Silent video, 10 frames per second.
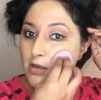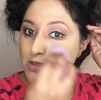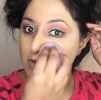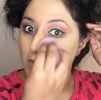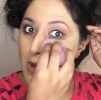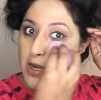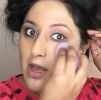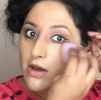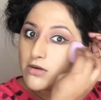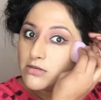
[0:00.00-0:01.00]
So right
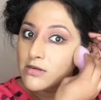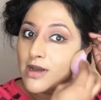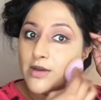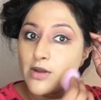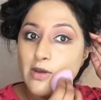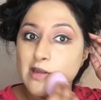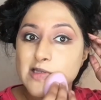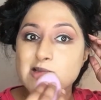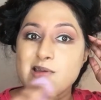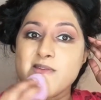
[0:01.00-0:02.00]
now I know
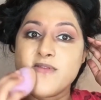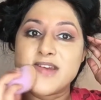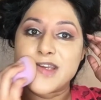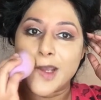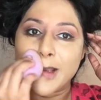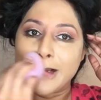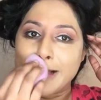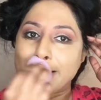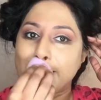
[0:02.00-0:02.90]
it's looking ridiculous,